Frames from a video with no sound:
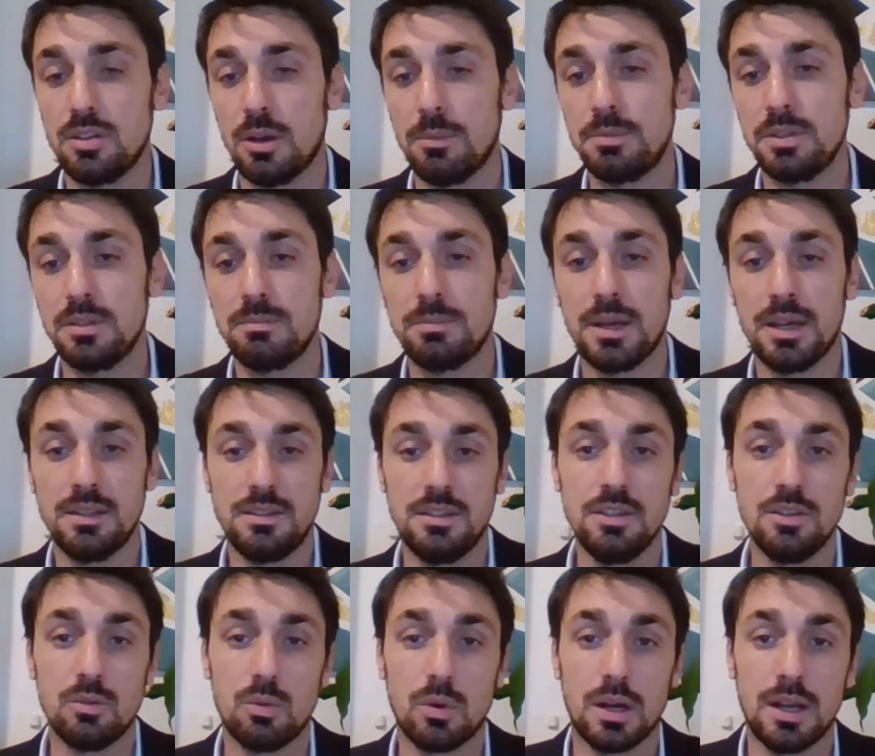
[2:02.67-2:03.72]
adopted by
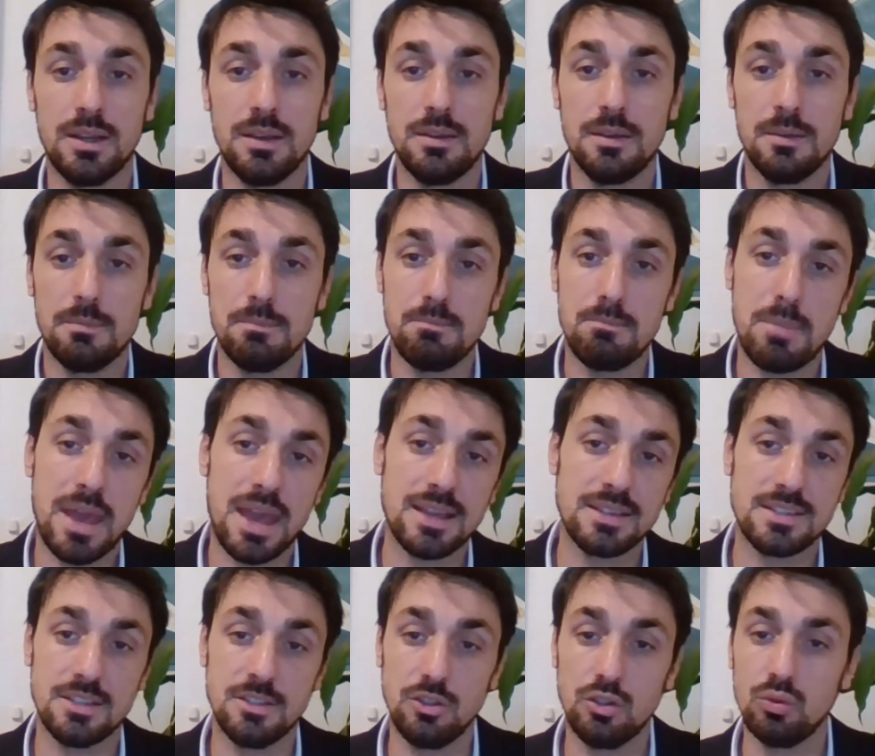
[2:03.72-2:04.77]
tier one
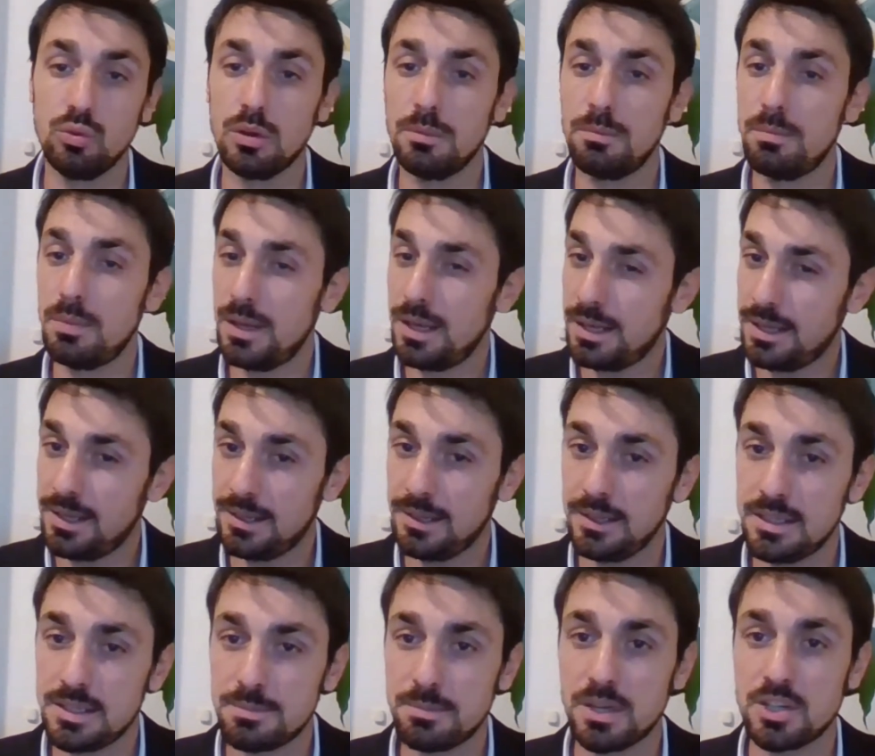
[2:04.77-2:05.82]
banks in Europe, in
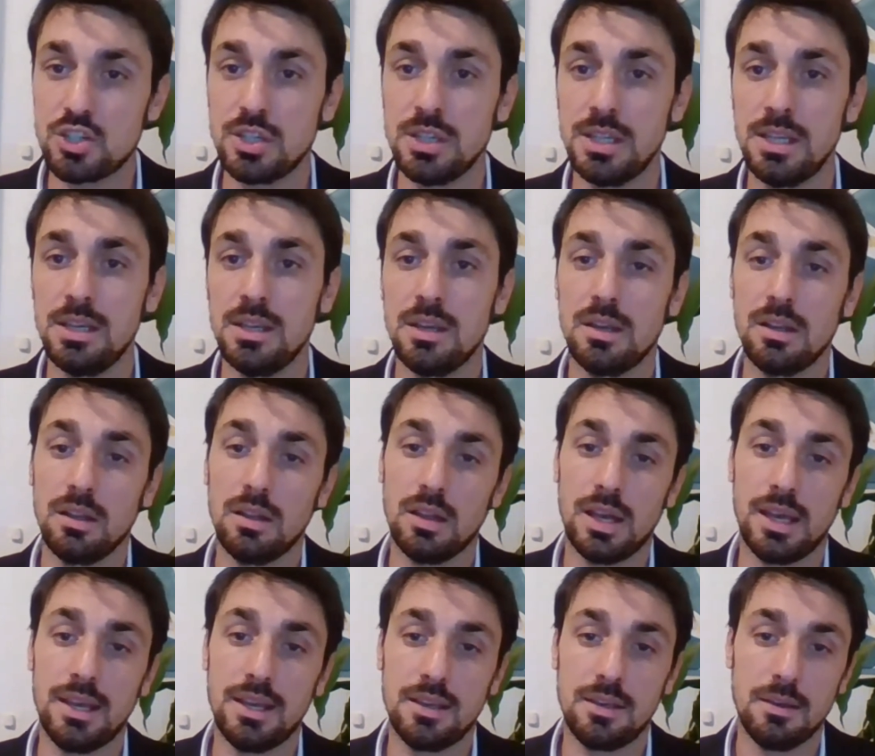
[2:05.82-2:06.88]
Italy especially,
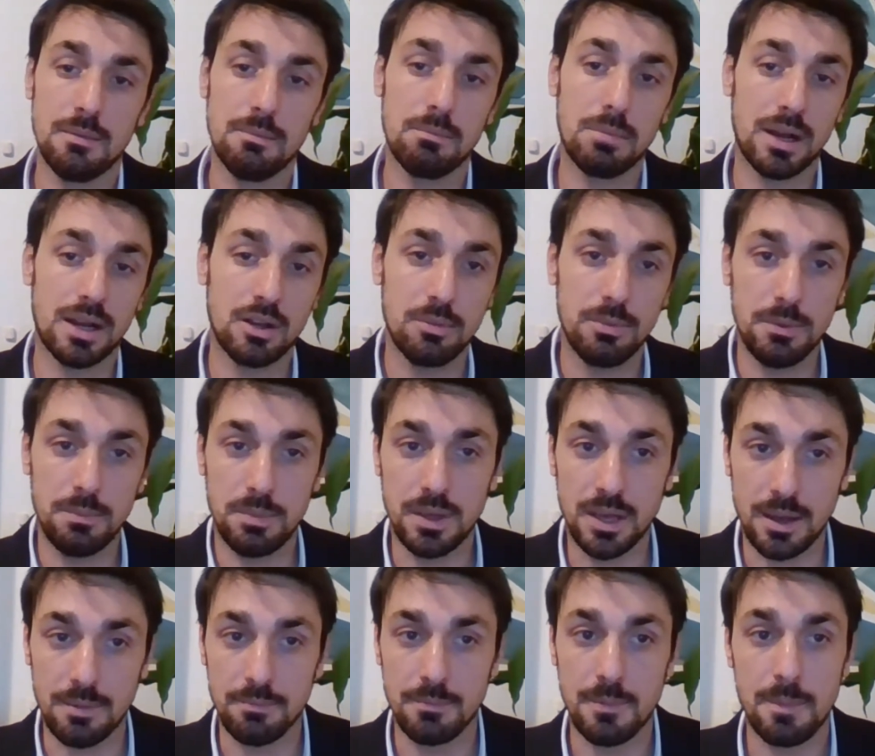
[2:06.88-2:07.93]
like Banco
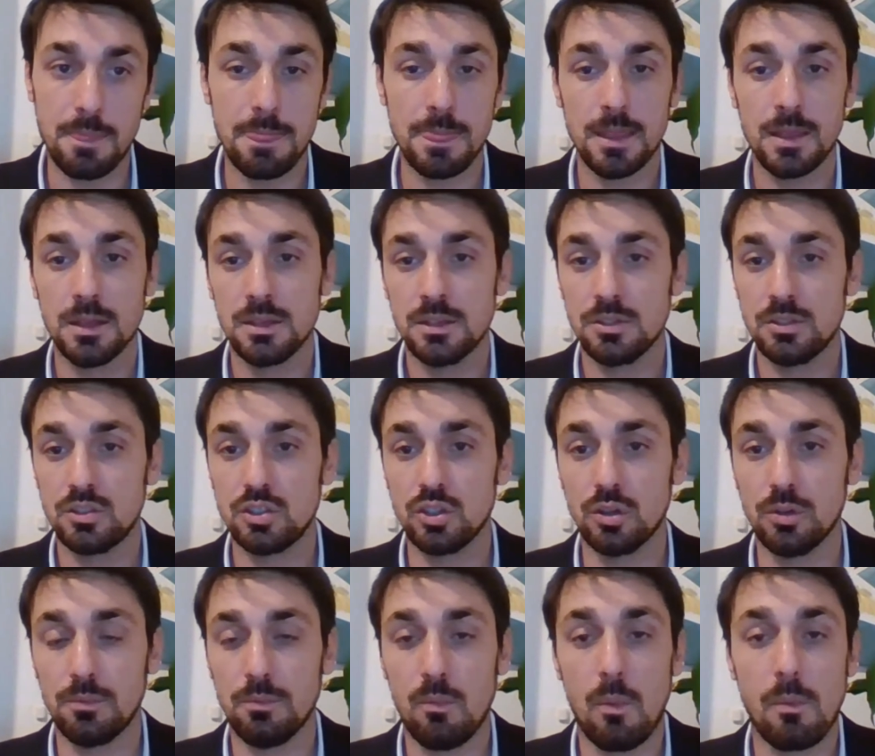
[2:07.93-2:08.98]
BPM.
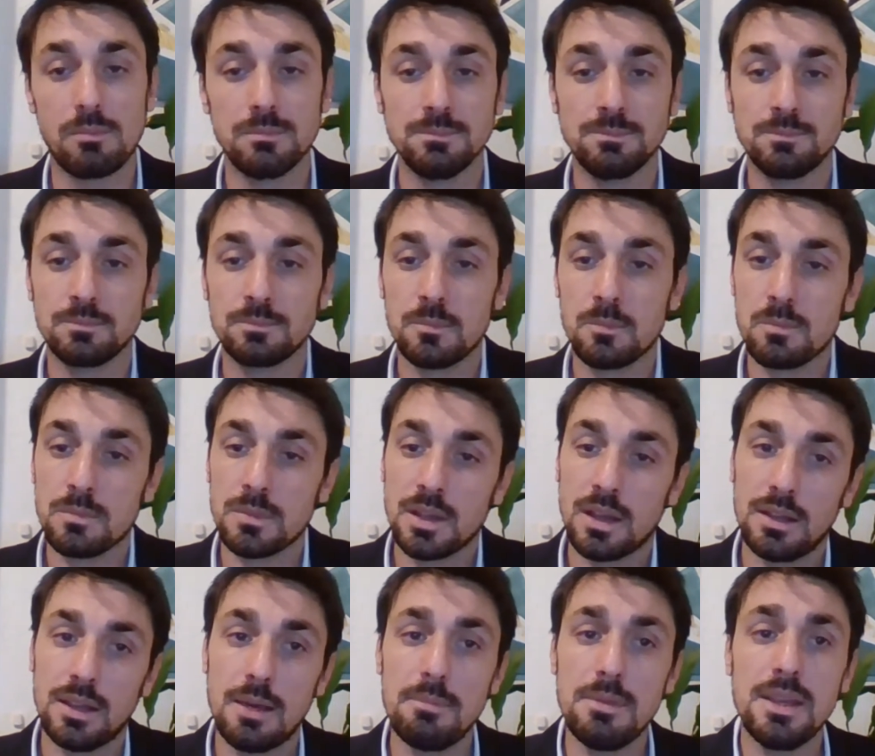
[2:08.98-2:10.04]
So
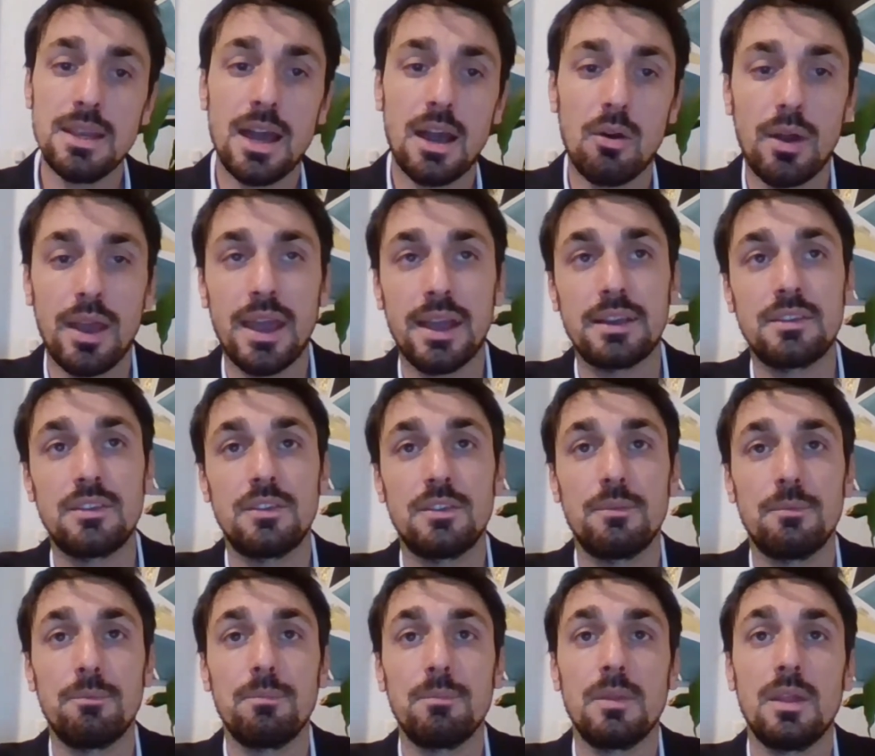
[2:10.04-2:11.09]
let me now act
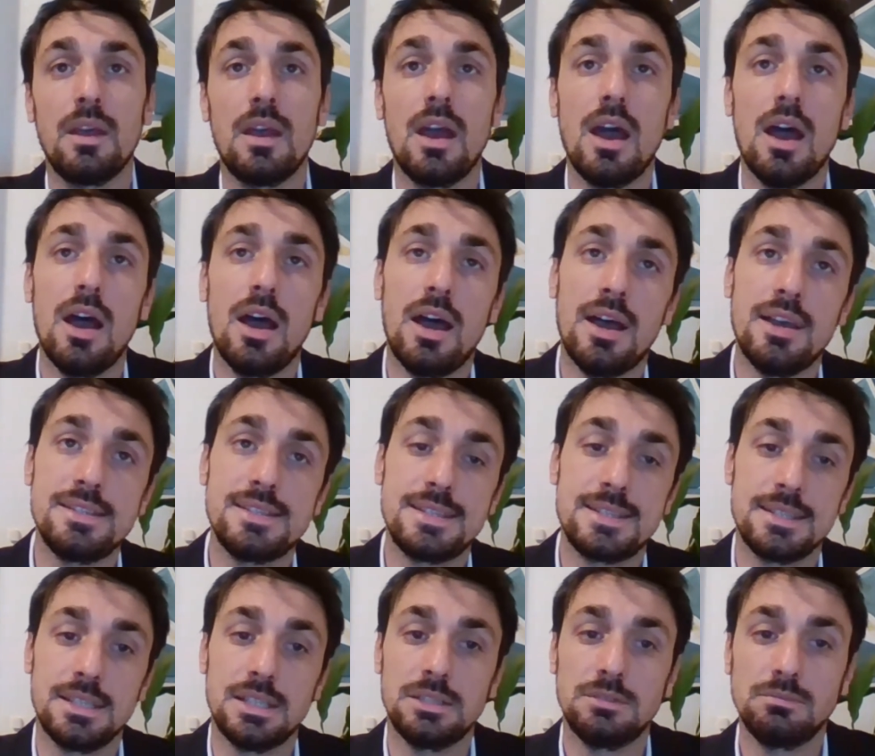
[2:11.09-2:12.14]

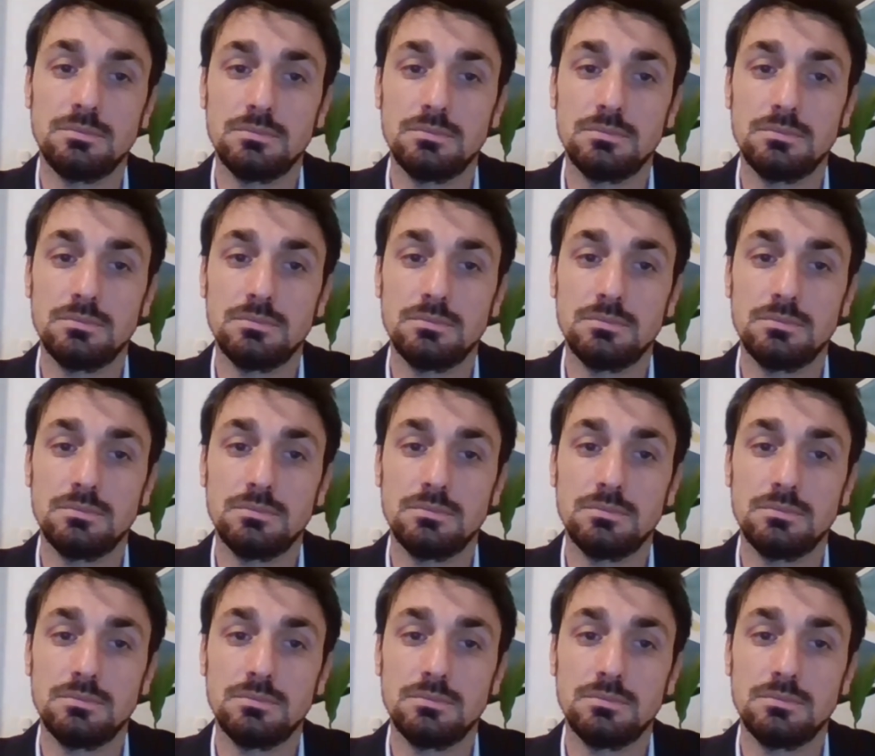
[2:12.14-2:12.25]
as